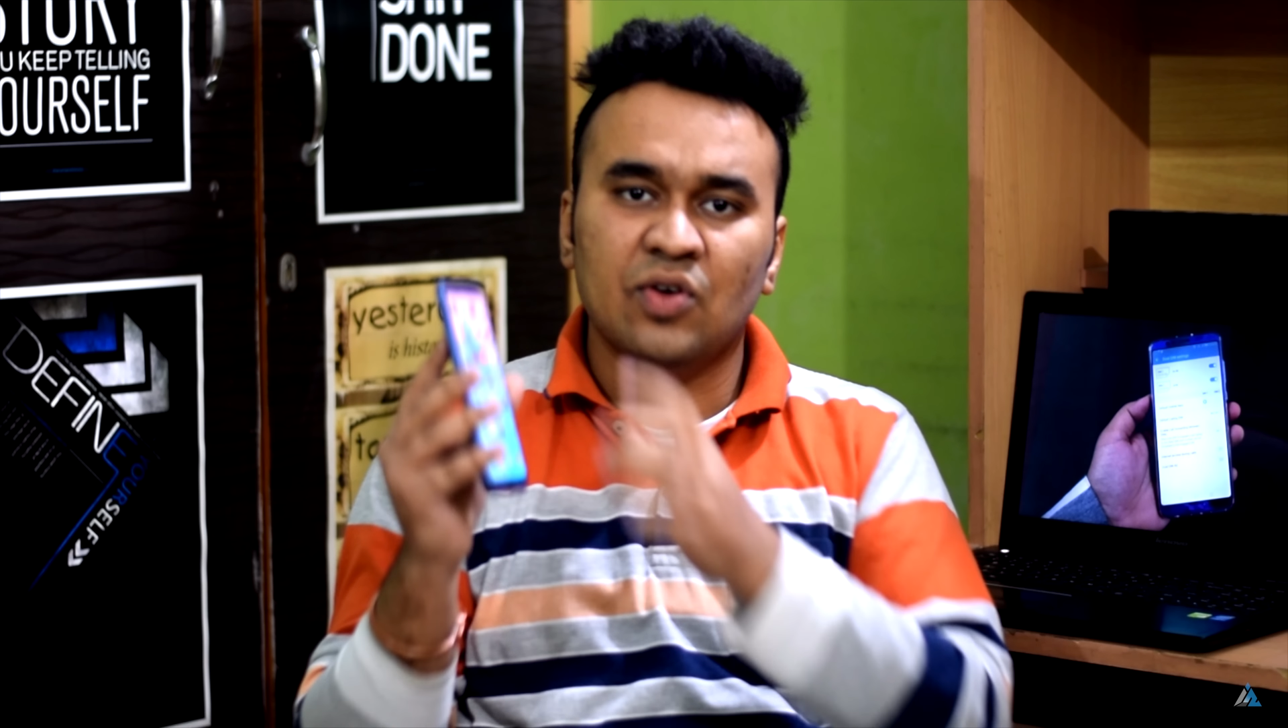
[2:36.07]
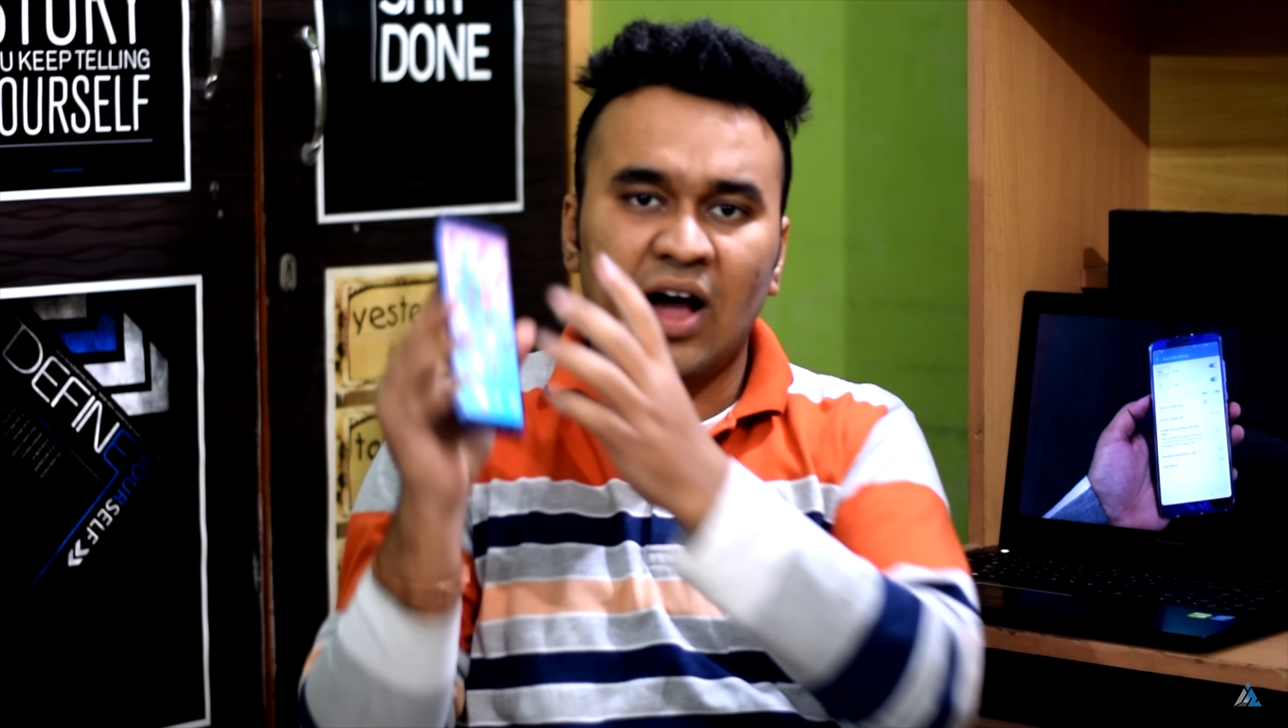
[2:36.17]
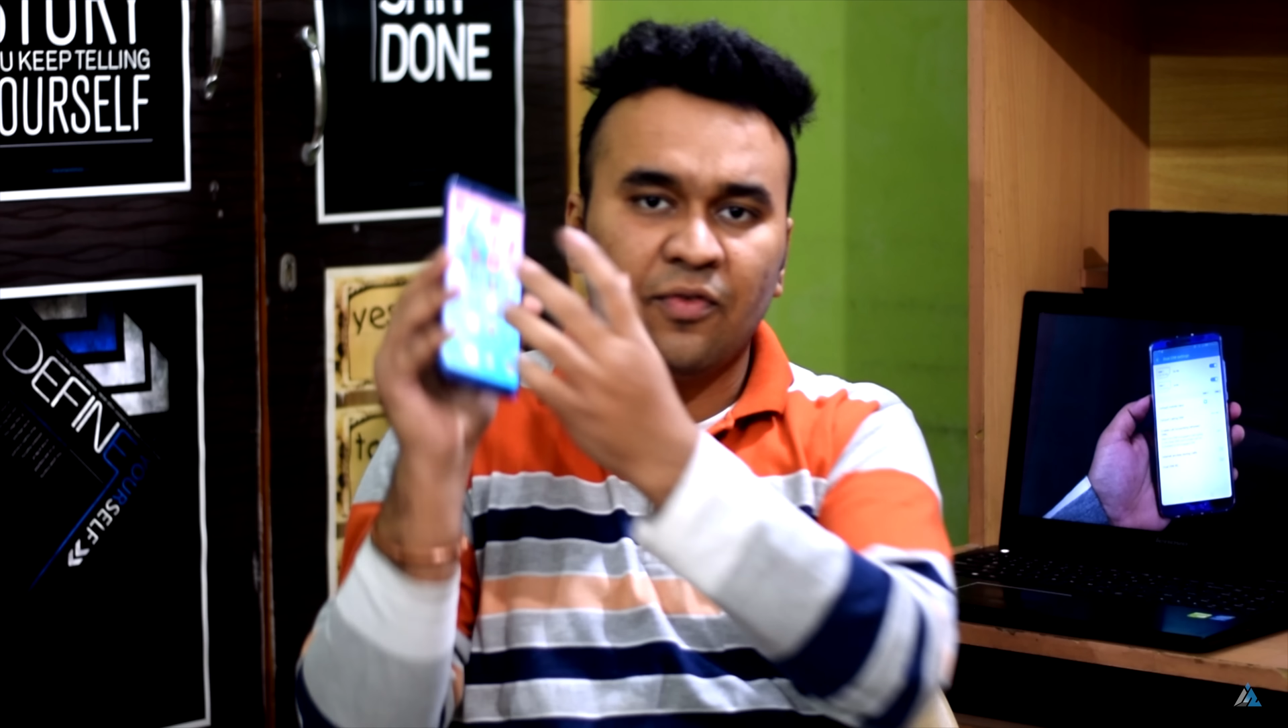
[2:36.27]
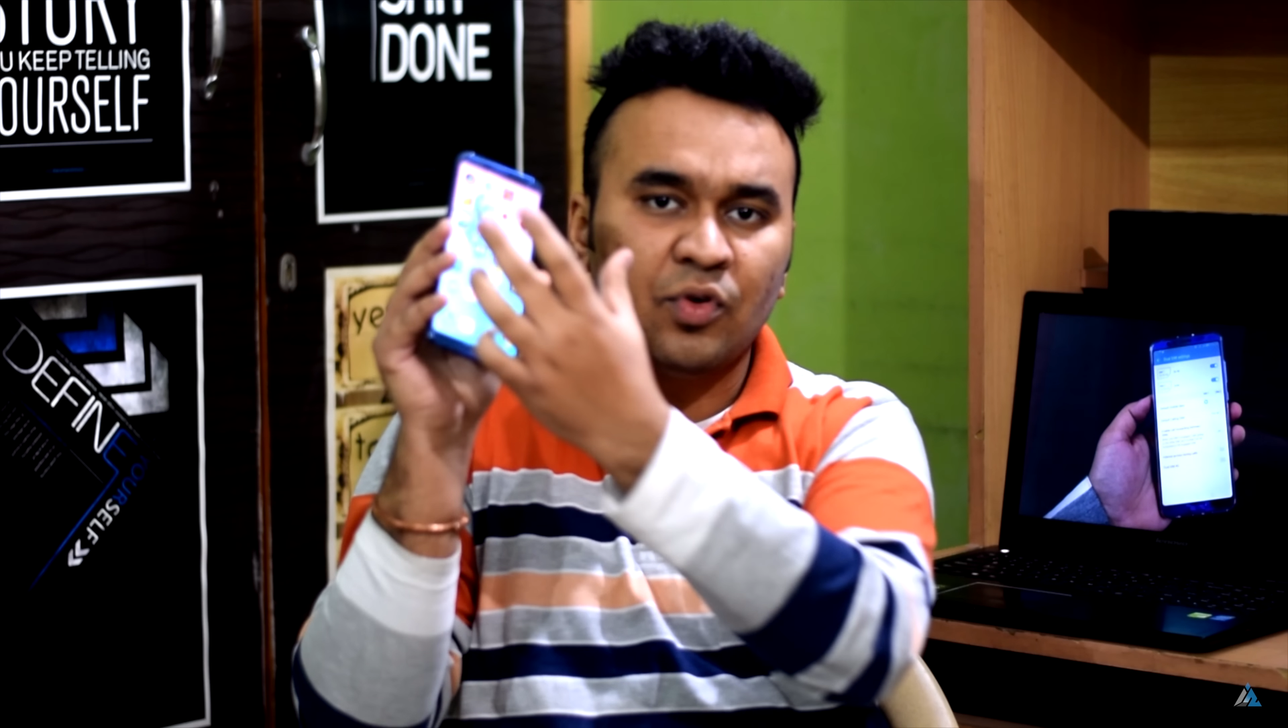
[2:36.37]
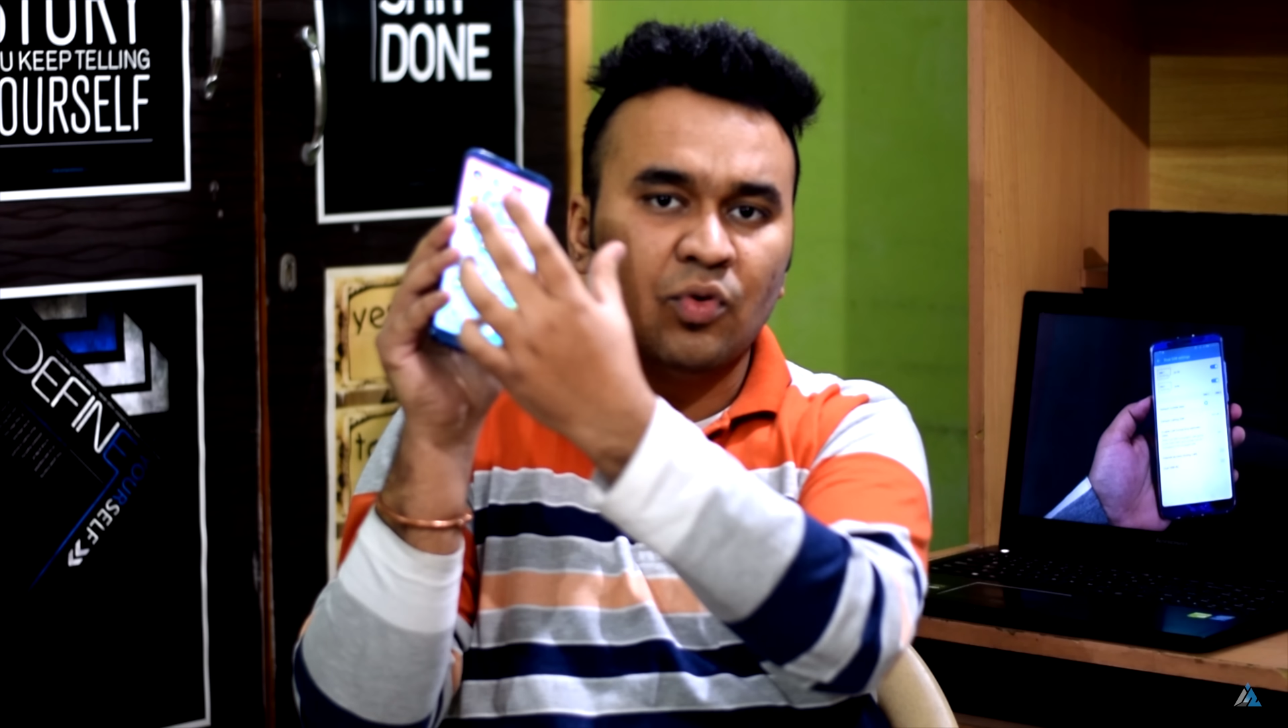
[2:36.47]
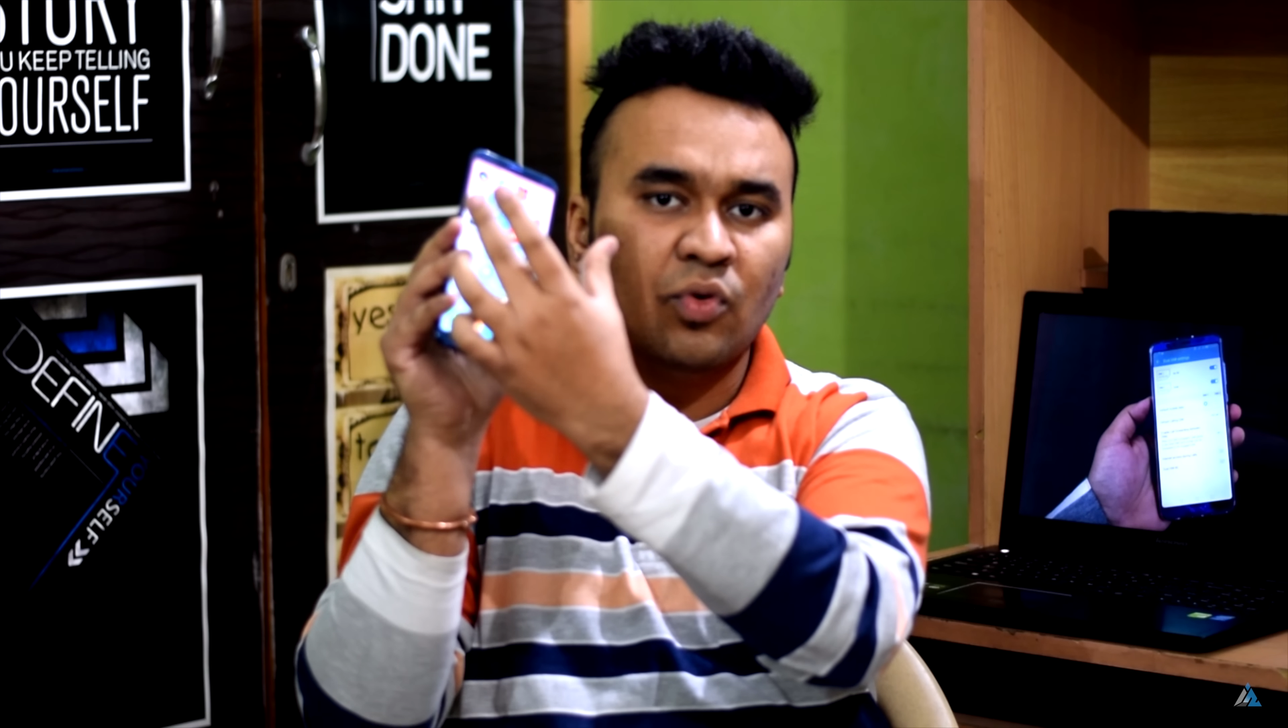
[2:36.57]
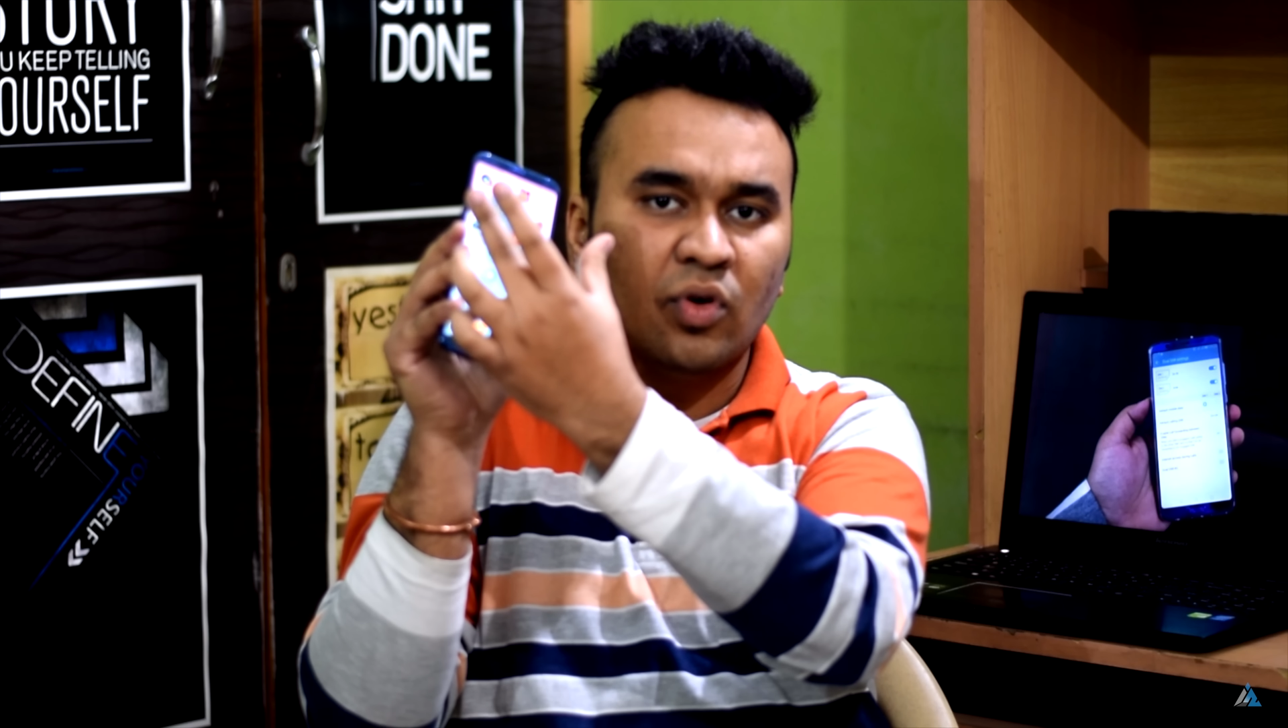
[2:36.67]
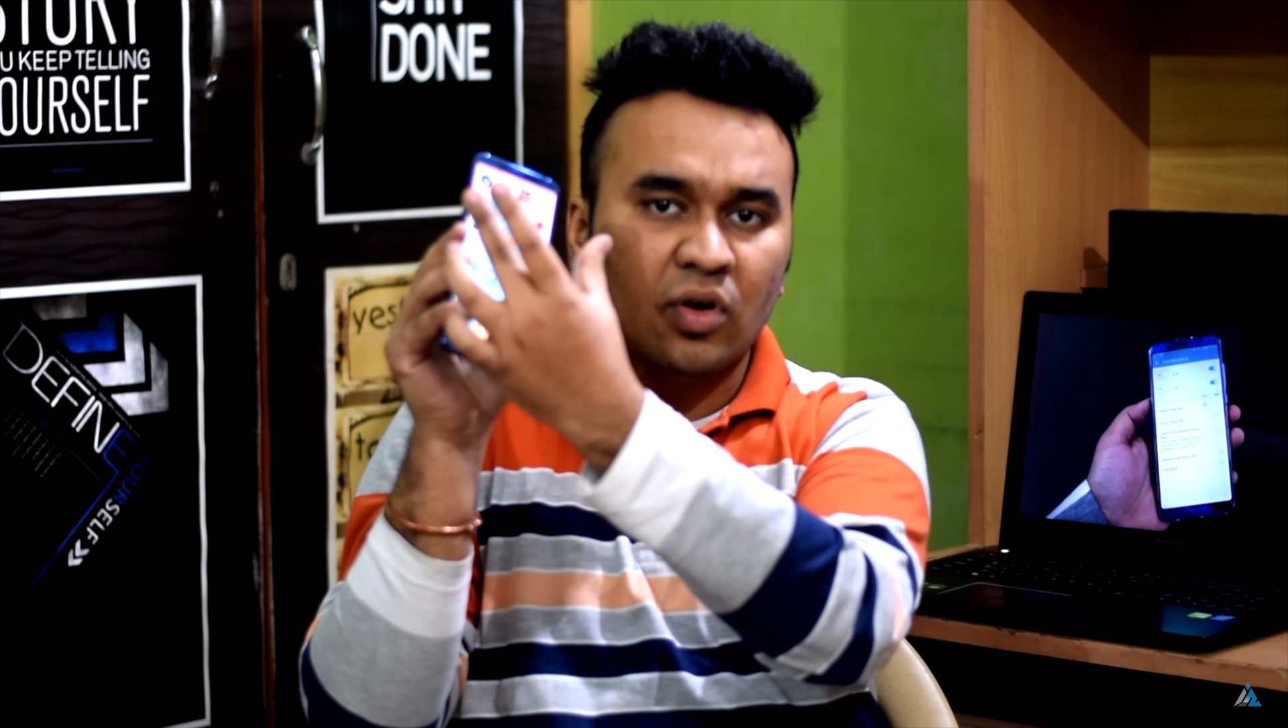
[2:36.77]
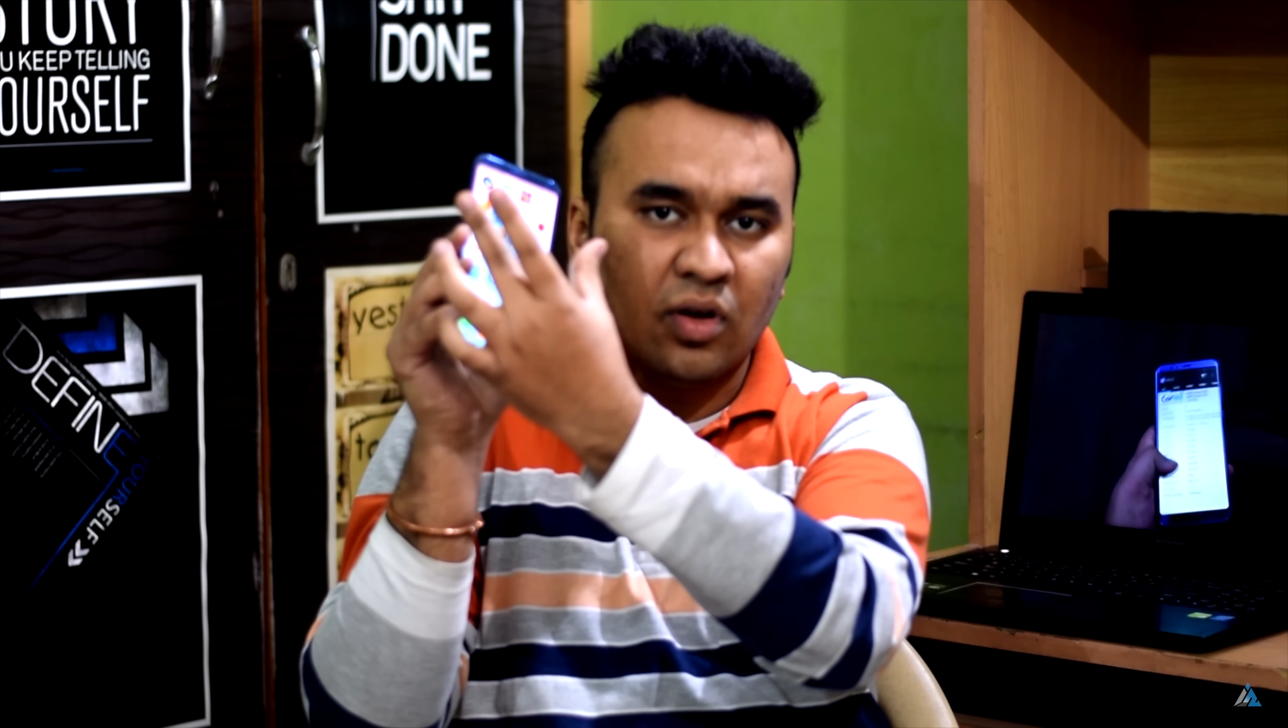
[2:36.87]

have to